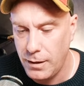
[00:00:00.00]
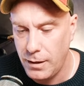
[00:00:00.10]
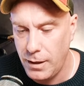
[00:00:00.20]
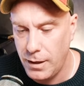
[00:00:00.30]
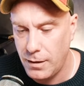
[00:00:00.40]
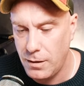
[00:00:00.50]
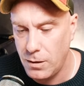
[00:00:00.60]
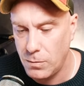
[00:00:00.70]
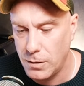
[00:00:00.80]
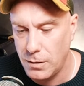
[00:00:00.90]
And
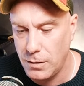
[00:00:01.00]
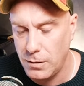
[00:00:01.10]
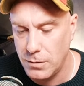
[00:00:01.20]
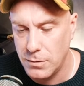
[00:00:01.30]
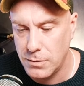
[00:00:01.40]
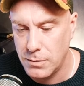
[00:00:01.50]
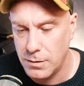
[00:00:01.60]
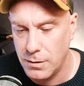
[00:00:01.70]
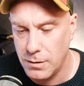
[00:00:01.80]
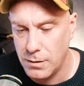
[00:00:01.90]
here we're going to use
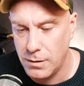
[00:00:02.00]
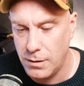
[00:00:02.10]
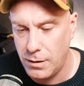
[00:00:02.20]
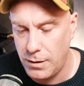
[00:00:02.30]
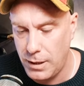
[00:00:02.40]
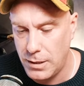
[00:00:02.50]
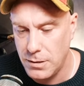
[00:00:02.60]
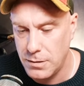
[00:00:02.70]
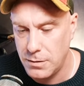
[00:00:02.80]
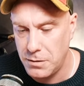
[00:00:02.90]

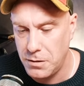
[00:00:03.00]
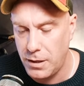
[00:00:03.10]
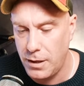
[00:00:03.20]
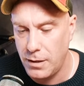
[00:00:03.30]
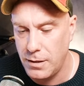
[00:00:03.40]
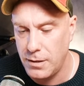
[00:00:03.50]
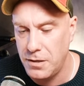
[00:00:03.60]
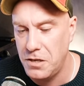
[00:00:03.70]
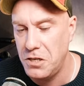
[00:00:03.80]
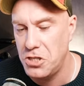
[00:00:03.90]
this and the
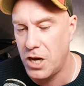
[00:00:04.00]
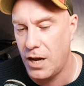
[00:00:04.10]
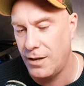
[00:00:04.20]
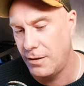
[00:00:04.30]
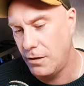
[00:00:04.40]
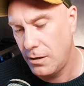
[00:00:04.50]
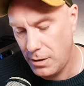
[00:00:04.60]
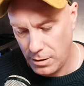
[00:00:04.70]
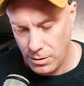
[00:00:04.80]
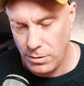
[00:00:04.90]
Ninja.
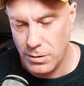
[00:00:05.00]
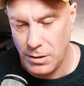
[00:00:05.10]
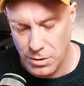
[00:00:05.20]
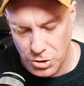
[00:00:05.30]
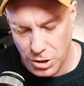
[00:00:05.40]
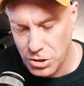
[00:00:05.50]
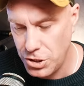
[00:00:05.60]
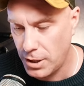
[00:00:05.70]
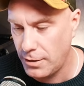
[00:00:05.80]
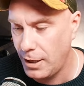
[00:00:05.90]
Use a
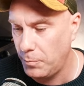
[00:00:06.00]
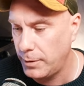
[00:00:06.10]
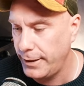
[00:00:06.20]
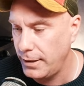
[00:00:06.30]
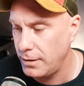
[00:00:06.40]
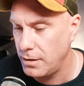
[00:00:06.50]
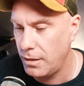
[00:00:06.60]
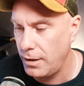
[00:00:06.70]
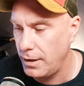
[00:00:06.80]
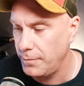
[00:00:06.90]
Jinja templating
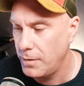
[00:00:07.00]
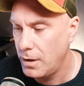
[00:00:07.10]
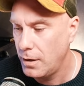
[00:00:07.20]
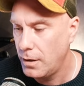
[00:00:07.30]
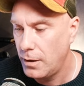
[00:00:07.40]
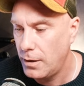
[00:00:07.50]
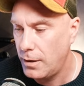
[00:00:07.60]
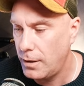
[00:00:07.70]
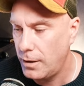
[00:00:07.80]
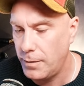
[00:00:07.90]
thing.
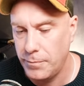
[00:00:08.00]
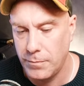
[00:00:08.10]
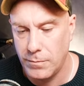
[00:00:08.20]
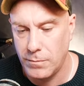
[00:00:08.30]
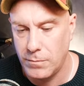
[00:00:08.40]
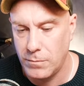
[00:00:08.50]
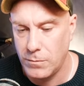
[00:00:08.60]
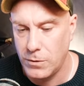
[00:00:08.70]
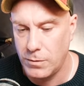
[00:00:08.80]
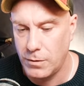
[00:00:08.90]
Well,
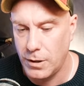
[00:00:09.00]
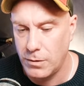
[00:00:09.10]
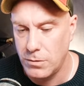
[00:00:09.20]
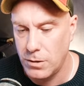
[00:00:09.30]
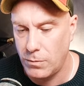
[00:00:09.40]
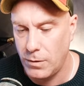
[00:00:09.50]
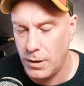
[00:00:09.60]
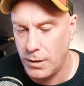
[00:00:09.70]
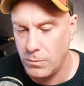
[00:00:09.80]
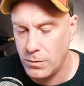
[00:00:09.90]
we're not going to start with
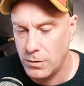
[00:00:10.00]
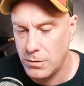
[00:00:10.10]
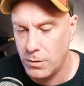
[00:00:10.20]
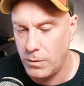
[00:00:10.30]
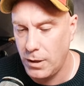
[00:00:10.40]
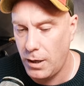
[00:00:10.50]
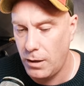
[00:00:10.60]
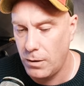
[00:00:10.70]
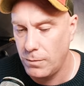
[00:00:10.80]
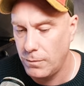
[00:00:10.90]
that. We're going to start with
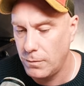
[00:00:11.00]
hello